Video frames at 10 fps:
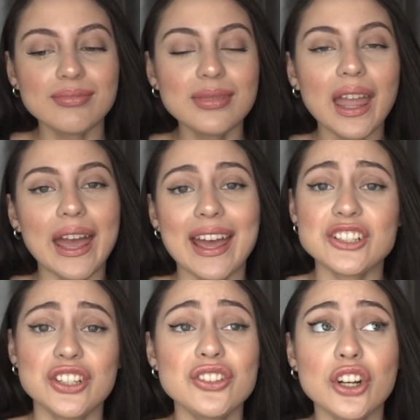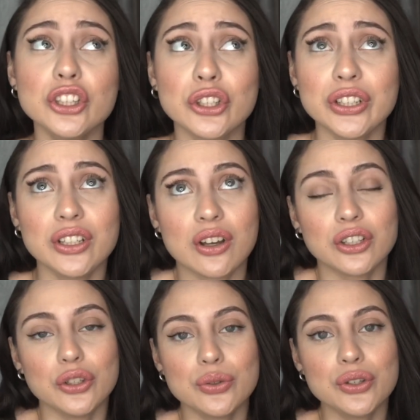I actually started learning on
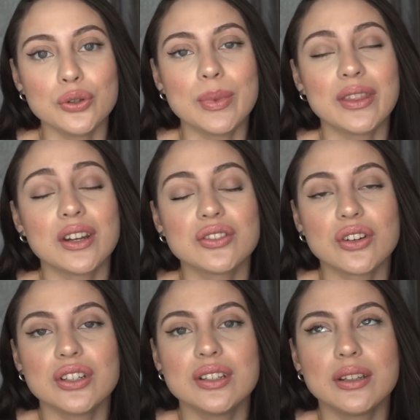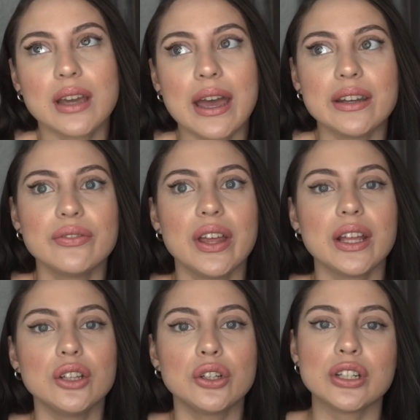YouTube, and then I started kind of
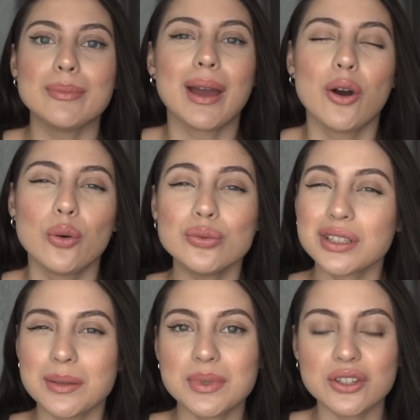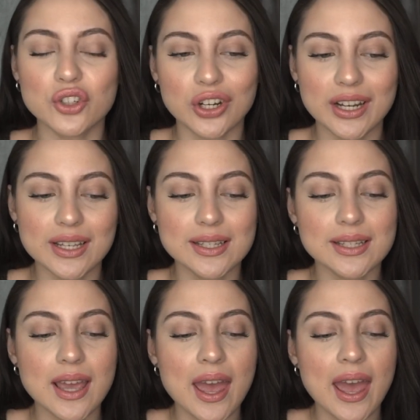like learning my own tips and
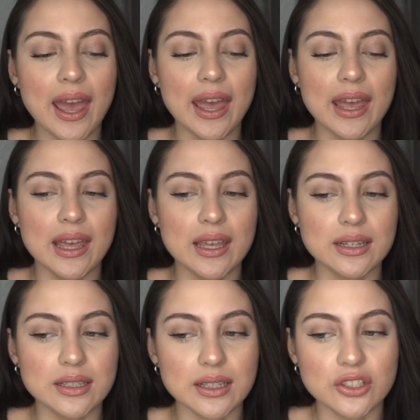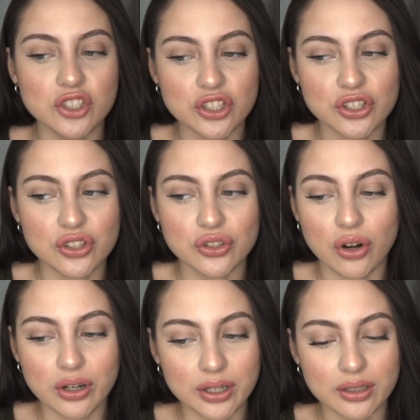tricks, and it just
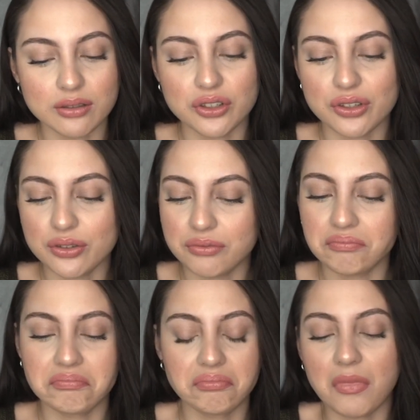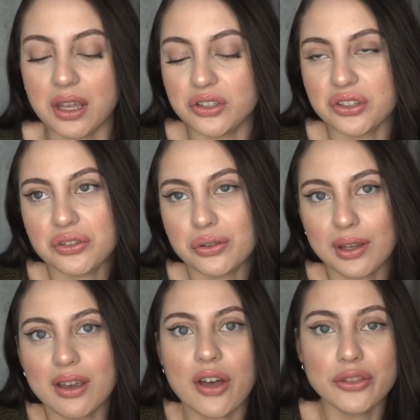started
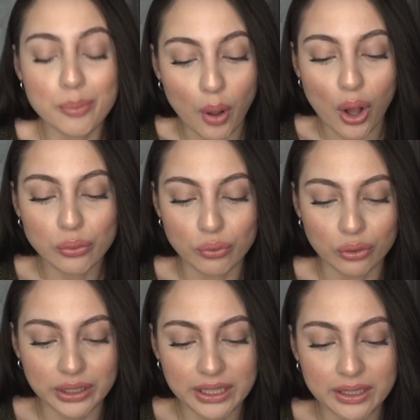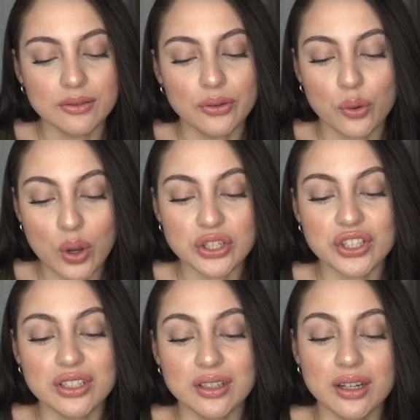it got the ball rolling. The
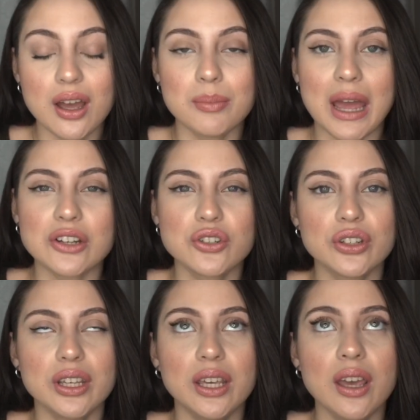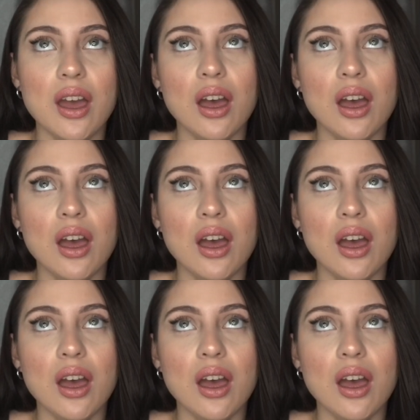question, did it come naturally?